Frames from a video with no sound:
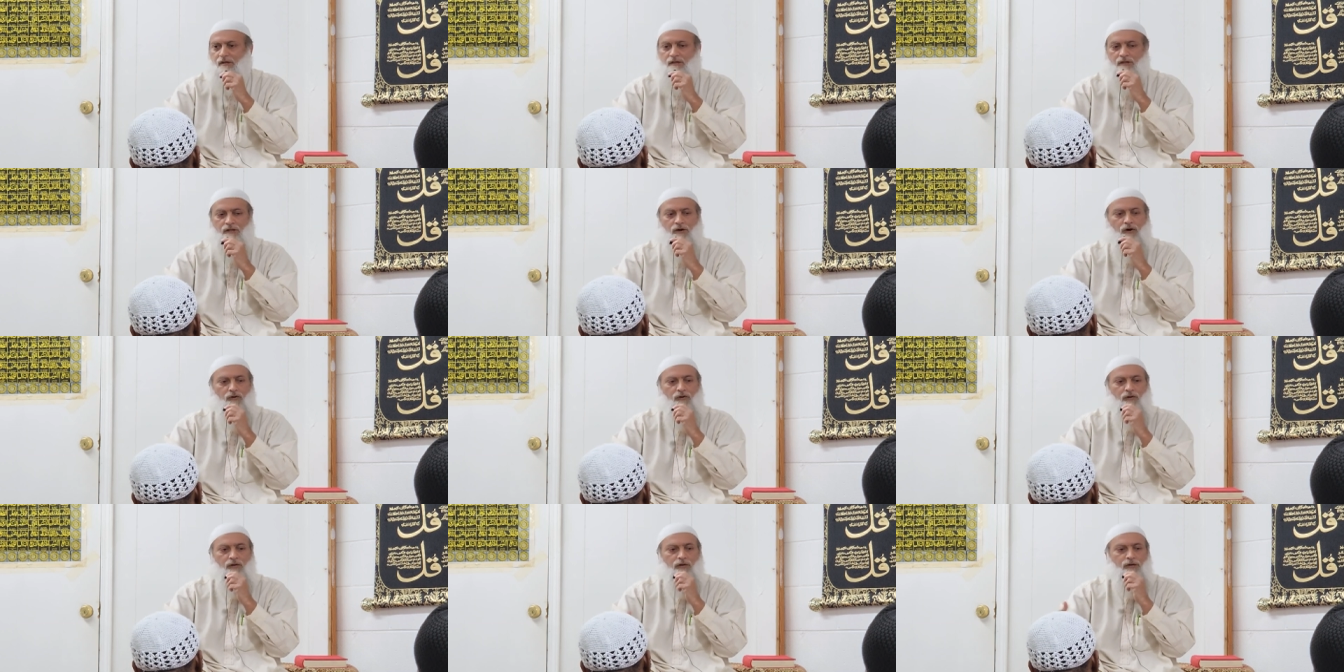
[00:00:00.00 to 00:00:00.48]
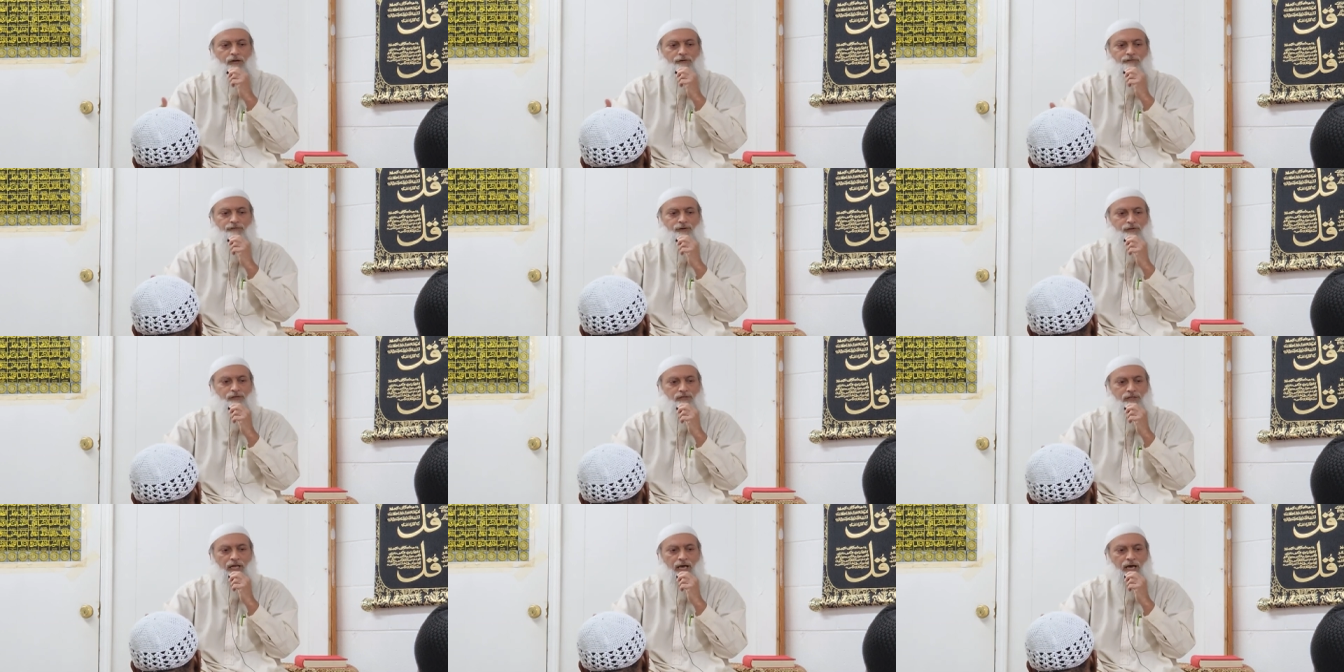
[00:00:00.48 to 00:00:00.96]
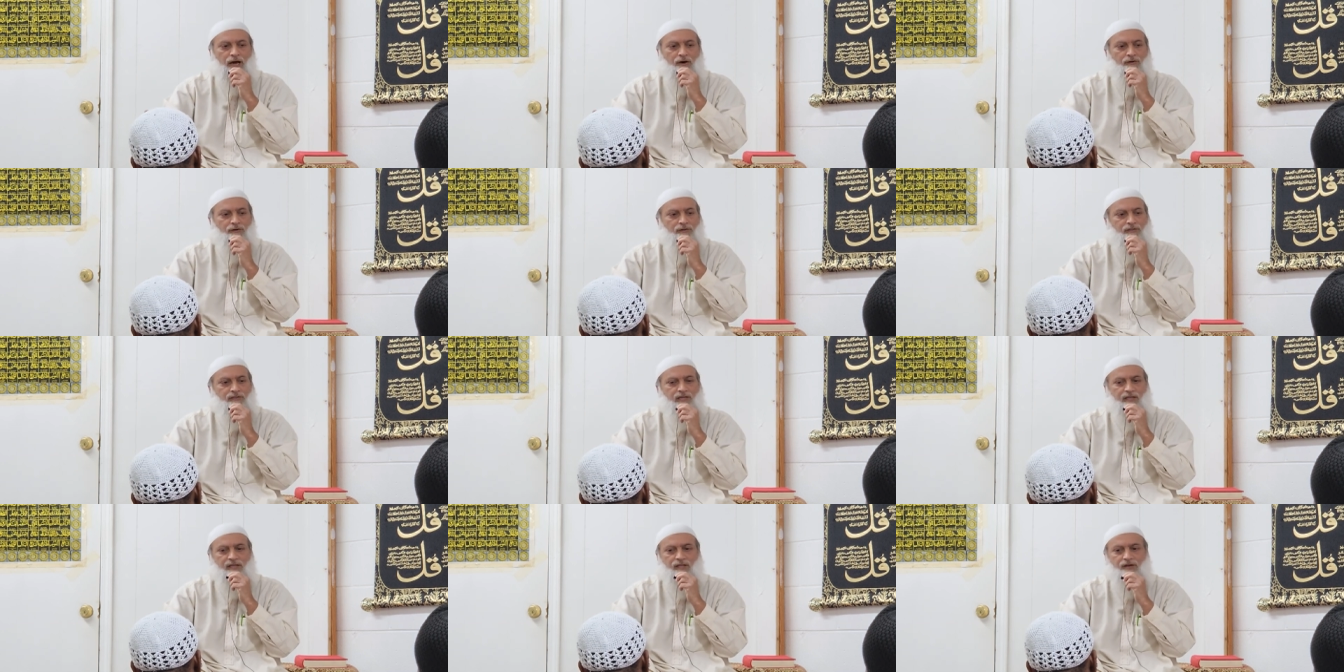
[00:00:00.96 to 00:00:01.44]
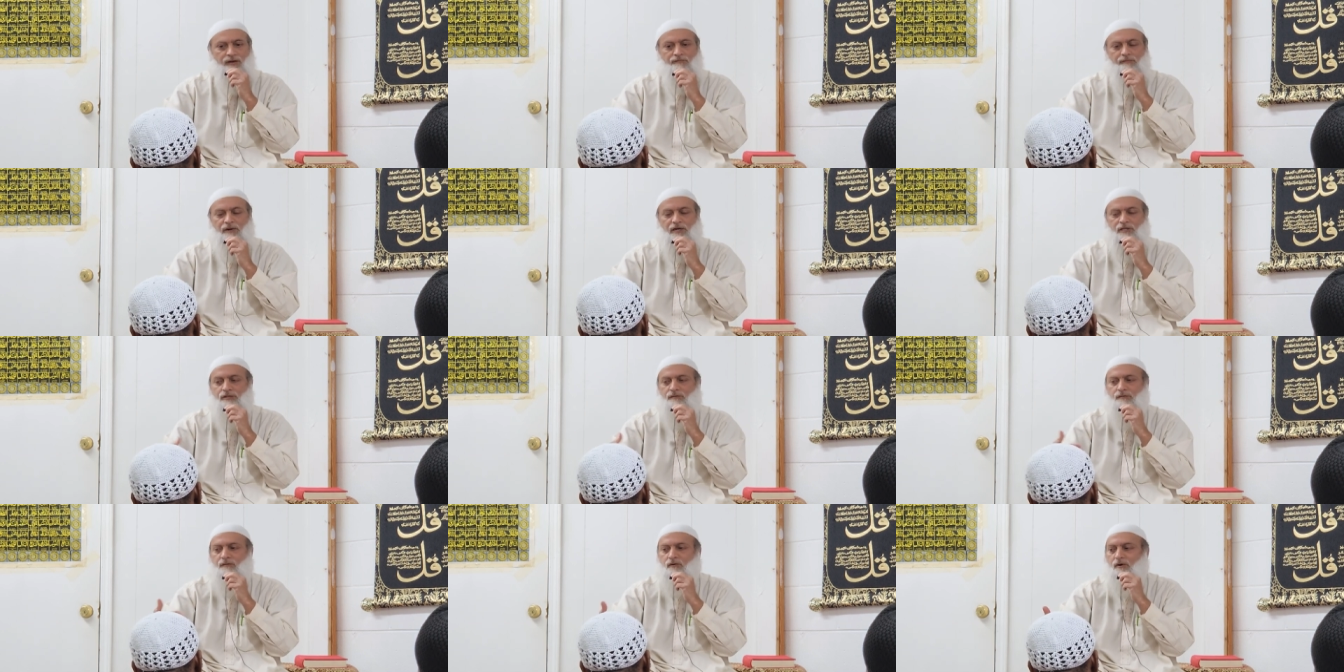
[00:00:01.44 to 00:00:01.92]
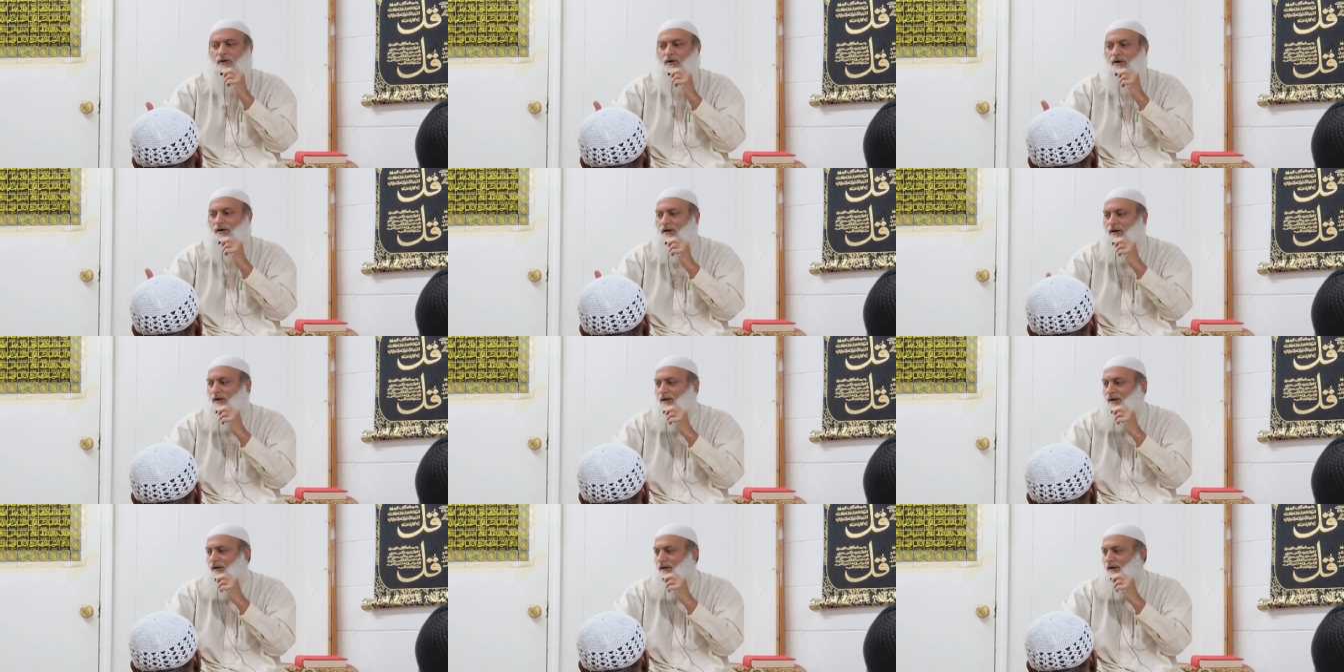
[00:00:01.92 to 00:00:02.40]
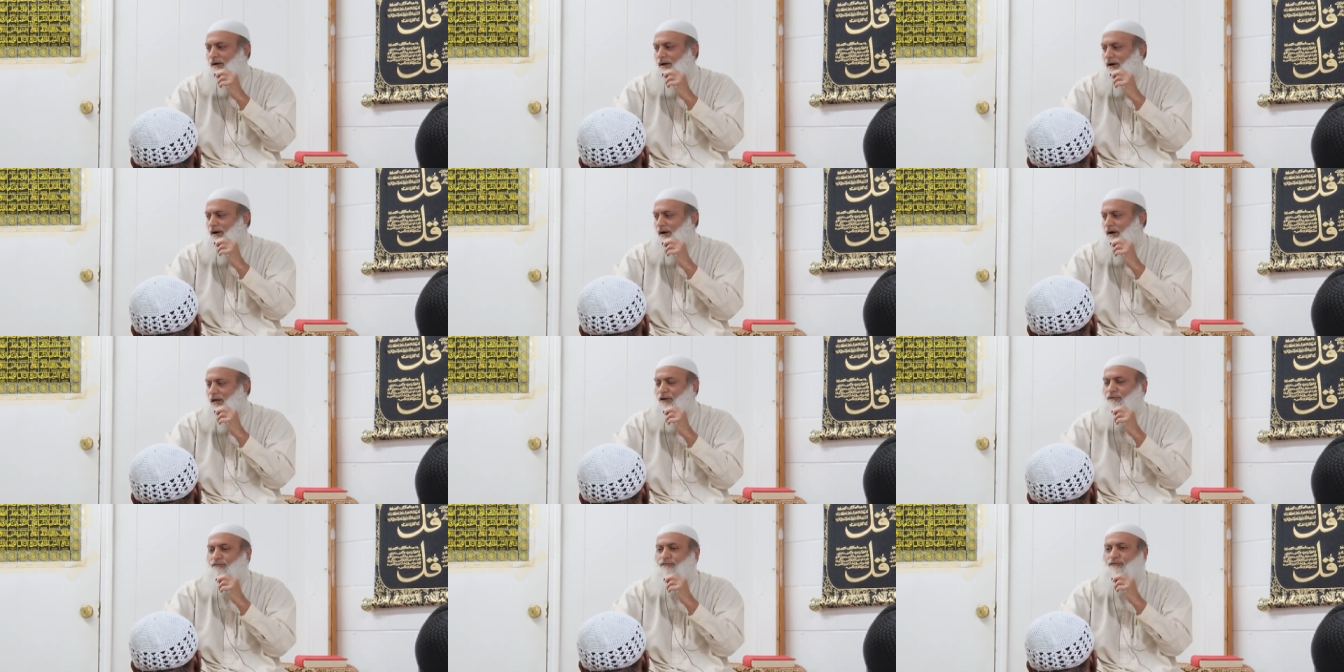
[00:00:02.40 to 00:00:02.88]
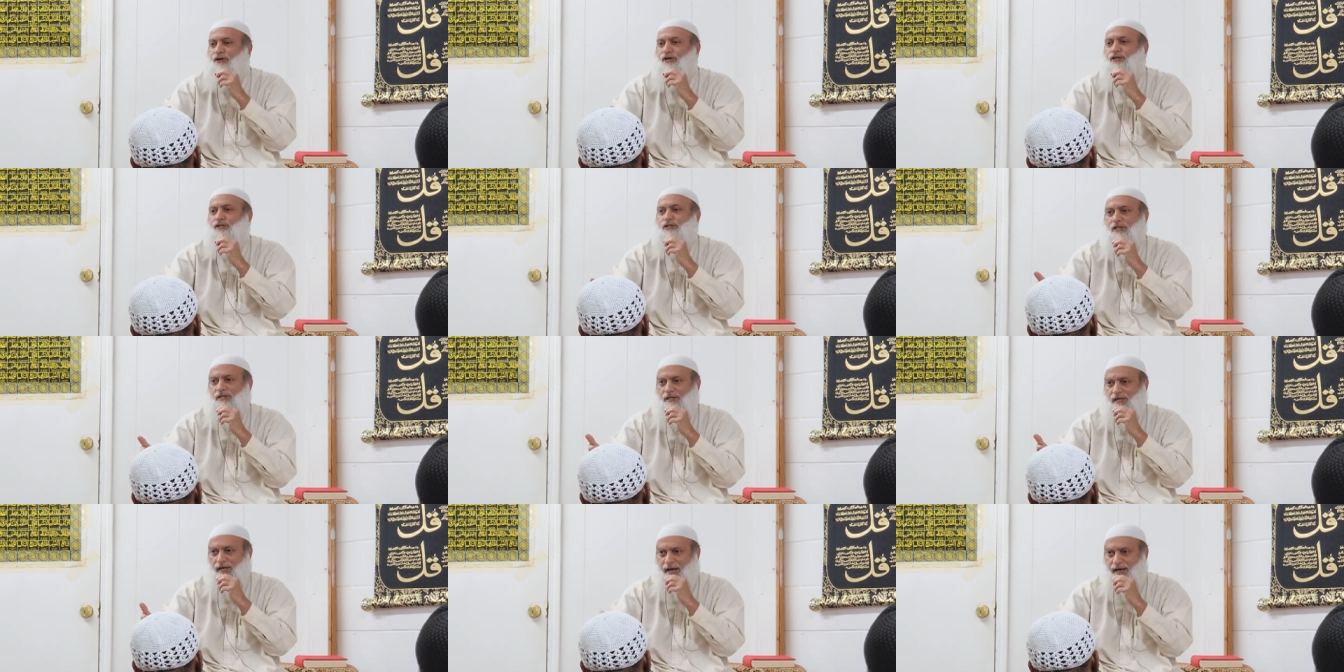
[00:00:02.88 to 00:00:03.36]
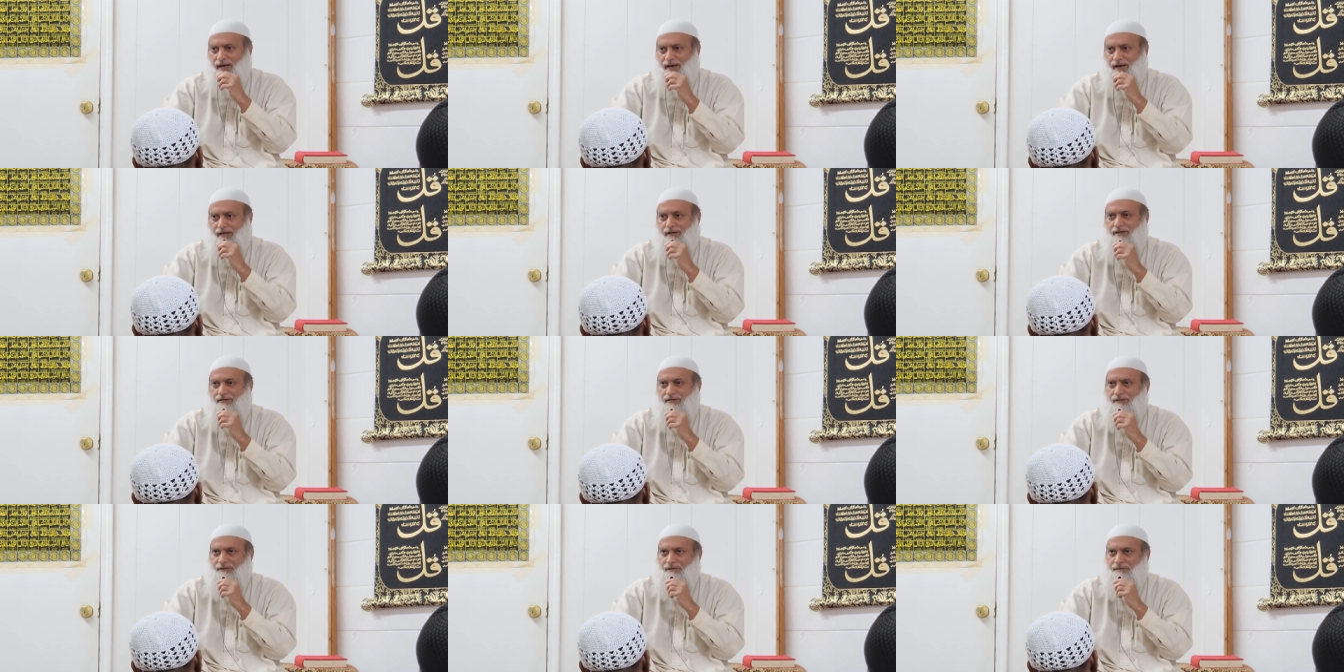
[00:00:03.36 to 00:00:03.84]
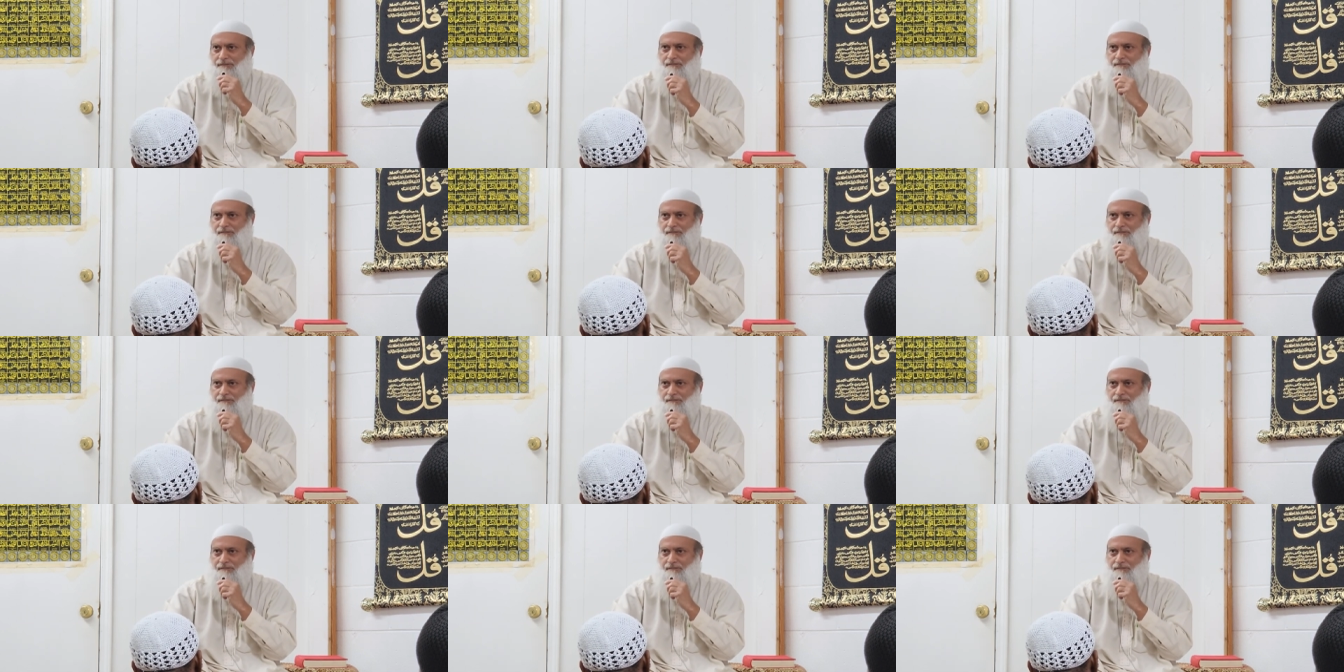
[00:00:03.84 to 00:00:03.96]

The only difference now is that they're much more uh, efficient at it.